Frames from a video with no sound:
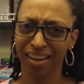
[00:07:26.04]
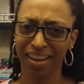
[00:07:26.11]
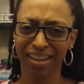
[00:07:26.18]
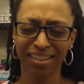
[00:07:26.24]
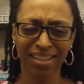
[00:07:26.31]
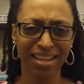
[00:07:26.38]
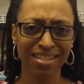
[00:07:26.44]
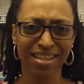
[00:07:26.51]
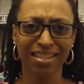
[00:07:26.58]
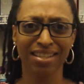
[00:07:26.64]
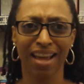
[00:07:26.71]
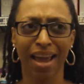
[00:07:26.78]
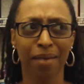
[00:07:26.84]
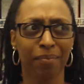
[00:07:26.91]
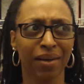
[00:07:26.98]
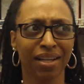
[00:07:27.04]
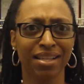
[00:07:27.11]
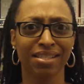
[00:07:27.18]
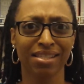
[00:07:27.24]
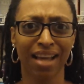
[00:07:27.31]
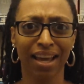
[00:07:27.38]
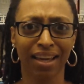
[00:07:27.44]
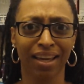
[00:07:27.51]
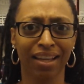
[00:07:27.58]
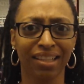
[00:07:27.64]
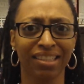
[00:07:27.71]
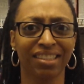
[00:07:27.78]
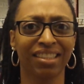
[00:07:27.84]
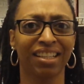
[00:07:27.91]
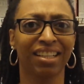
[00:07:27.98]
it doesn't take but a second
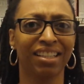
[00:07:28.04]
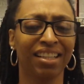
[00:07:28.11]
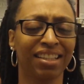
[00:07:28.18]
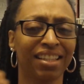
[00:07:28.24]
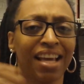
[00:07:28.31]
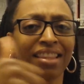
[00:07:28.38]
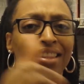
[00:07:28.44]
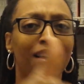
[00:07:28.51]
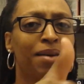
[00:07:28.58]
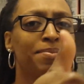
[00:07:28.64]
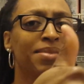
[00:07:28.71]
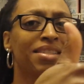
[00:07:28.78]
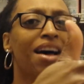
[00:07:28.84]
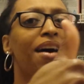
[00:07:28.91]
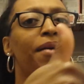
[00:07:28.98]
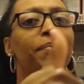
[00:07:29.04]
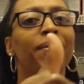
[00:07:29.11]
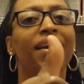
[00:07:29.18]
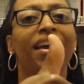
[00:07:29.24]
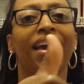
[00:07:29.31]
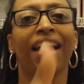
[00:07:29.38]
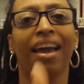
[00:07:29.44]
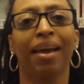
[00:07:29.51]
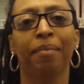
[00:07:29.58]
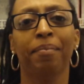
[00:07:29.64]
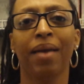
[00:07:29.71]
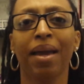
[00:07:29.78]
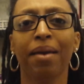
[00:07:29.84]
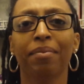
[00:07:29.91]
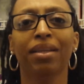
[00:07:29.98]
to click that thumbs up, and
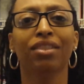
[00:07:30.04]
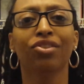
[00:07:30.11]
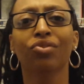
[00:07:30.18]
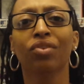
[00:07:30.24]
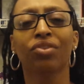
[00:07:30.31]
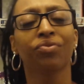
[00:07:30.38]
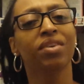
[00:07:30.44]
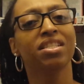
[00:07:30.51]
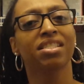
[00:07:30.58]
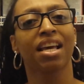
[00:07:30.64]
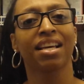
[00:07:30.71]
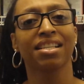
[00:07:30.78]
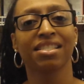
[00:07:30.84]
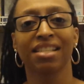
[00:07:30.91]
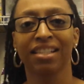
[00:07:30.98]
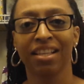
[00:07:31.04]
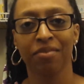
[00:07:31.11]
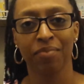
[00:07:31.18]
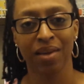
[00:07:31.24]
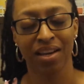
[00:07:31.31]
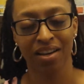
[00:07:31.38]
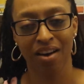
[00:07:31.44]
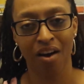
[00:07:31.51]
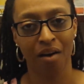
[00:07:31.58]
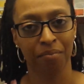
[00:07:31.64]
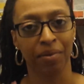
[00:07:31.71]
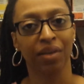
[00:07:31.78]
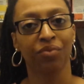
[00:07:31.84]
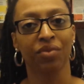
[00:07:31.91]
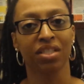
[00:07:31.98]
maybe 2 or 3 seconds to leave me a
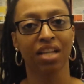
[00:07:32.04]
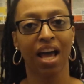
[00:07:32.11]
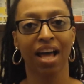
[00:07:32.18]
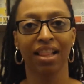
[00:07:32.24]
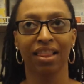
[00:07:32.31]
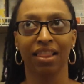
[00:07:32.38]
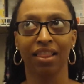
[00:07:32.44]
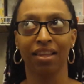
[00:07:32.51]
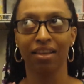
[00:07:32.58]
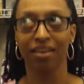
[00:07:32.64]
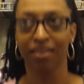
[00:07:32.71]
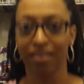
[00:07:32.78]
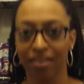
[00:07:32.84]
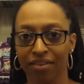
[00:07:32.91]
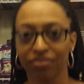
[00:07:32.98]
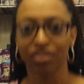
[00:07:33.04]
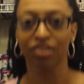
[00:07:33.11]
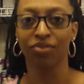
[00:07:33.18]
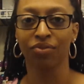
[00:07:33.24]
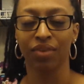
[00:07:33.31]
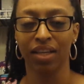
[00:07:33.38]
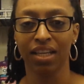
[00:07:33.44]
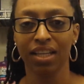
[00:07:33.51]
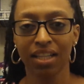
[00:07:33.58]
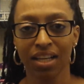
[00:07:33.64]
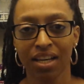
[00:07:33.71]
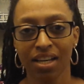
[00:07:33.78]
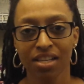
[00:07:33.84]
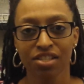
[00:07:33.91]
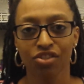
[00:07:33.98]
comment, which I love to read.
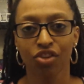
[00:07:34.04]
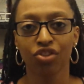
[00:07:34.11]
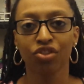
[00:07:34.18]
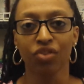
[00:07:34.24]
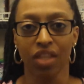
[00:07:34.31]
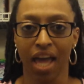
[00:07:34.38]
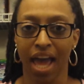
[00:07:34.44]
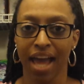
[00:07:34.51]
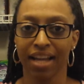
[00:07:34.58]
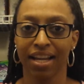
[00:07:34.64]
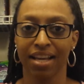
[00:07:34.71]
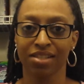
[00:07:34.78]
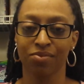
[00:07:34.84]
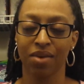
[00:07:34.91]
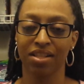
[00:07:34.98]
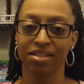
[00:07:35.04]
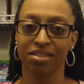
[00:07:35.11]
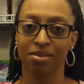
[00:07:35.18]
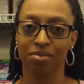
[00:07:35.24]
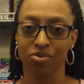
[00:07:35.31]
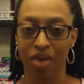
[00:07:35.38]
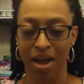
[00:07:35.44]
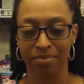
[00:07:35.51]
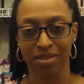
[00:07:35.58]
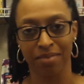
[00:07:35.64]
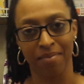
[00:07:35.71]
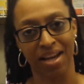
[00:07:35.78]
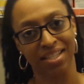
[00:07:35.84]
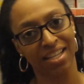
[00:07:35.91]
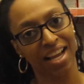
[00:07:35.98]
So do that, as well as subscribe to
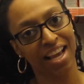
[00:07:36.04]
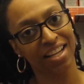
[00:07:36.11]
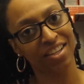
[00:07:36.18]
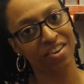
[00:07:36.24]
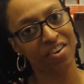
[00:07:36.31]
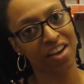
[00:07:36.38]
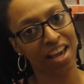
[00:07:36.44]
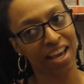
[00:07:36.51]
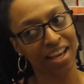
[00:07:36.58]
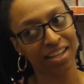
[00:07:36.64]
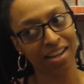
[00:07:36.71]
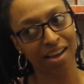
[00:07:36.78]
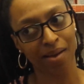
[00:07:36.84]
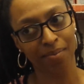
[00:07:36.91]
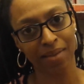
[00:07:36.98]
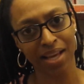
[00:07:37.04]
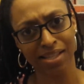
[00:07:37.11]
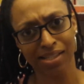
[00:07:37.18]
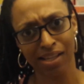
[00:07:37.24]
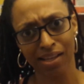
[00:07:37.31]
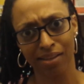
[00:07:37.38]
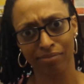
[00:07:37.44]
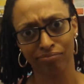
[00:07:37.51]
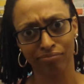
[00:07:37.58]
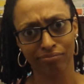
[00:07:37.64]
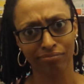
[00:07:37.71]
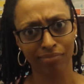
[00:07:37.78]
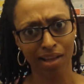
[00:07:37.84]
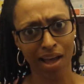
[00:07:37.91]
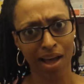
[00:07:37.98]
my channel, and that's it.
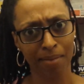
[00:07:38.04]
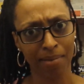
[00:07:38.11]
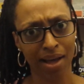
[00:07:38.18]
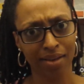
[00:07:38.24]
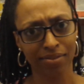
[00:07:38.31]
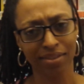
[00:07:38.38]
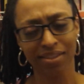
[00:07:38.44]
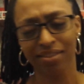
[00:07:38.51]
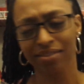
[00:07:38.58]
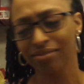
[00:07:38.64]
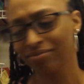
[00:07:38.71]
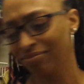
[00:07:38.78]
I'm out.